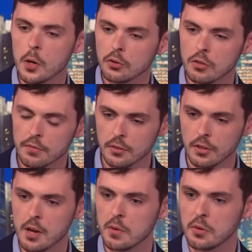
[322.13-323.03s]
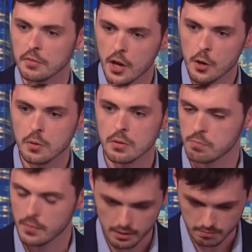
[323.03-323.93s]
most of the time that we've
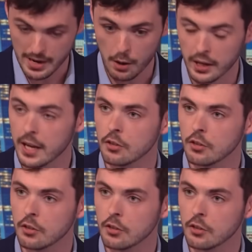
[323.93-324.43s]
known what, dressed